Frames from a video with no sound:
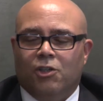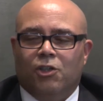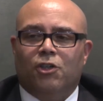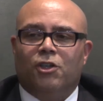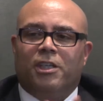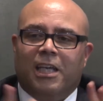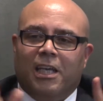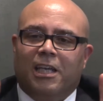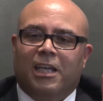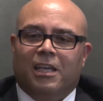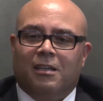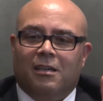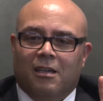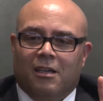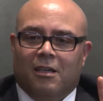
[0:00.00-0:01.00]
You're
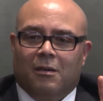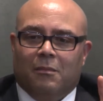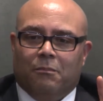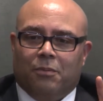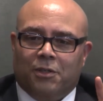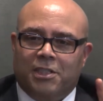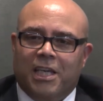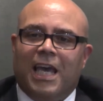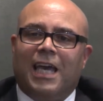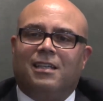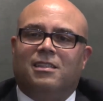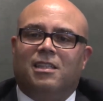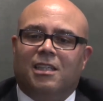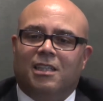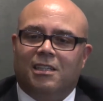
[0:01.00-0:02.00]
getting
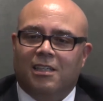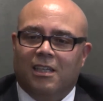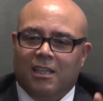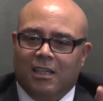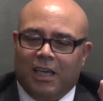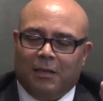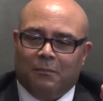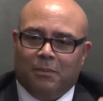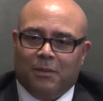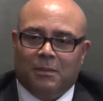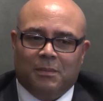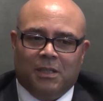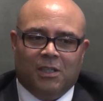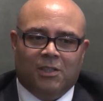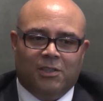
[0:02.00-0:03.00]
protected and
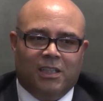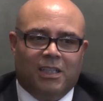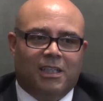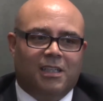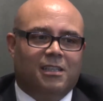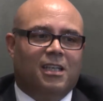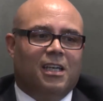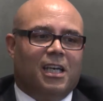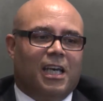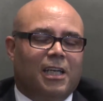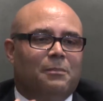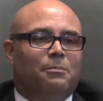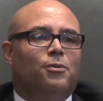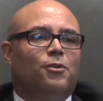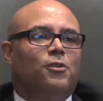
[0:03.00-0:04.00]
promoted
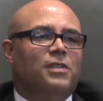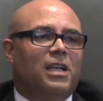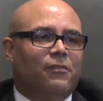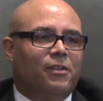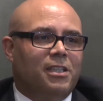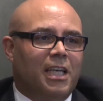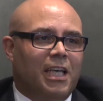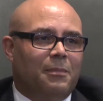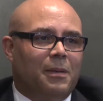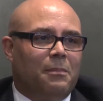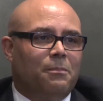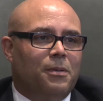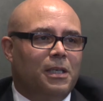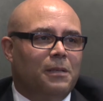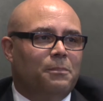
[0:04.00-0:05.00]
and improved every day by
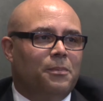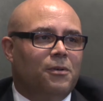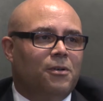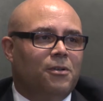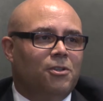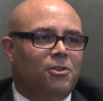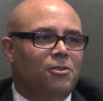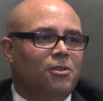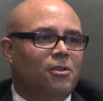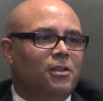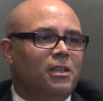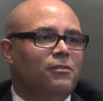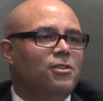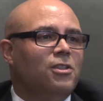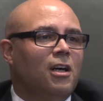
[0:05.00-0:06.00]
people you
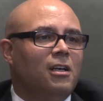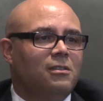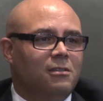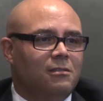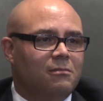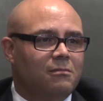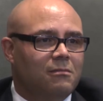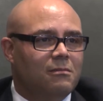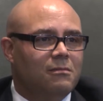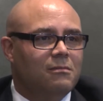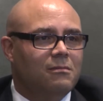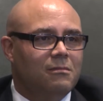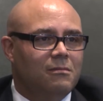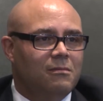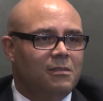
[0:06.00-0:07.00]
don't even talk to.
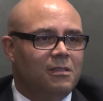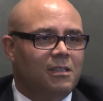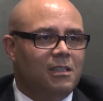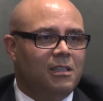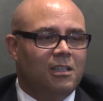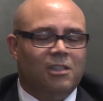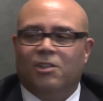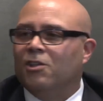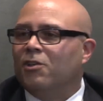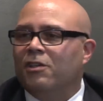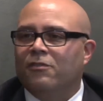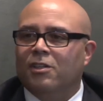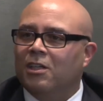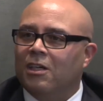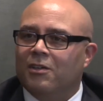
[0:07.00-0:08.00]
You don't
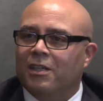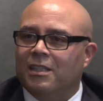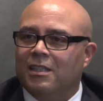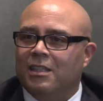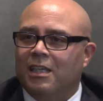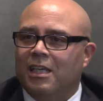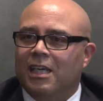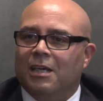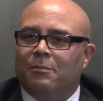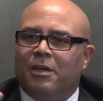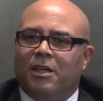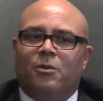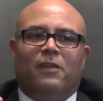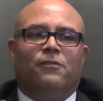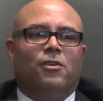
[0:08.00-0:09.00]
even know it. And
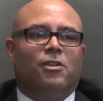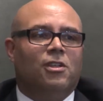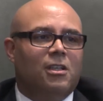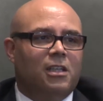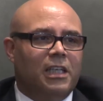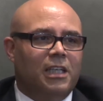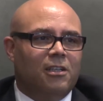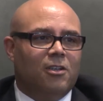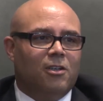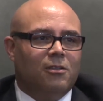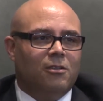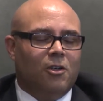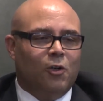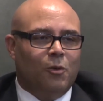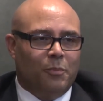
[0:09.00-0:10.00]
by the way, if you're a good leader,
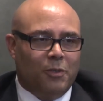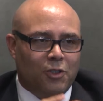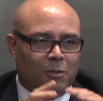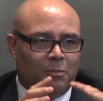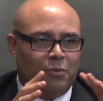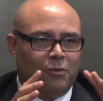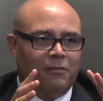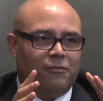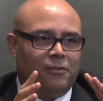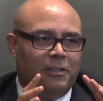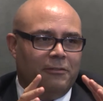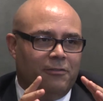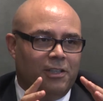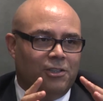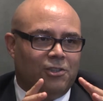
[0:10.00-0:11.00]
open your
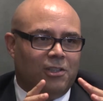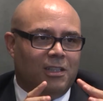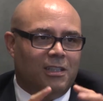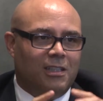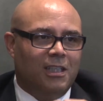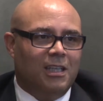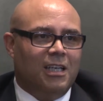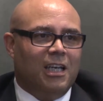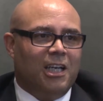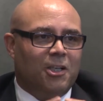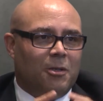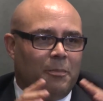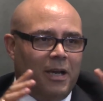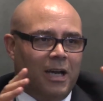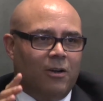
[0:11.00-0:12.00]
periphery vision and
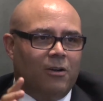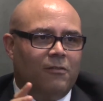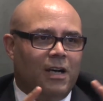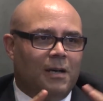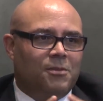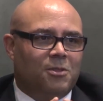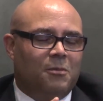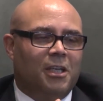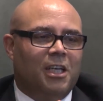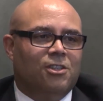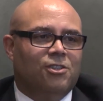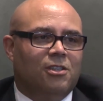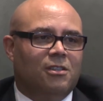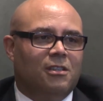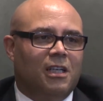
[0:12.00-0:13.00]
your power of
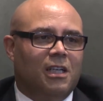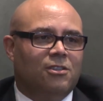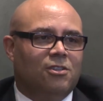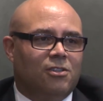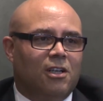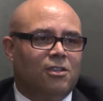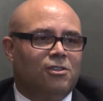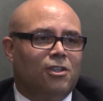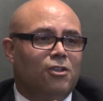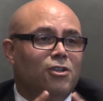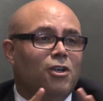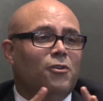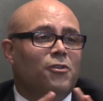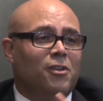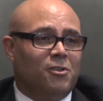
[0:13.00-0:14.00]
observation and start to
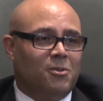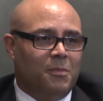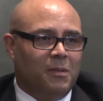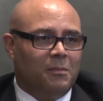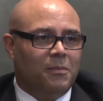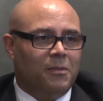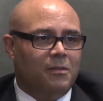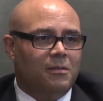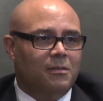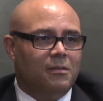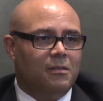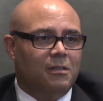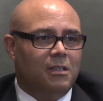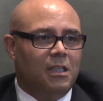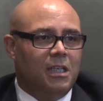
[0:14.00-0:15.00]
note those people.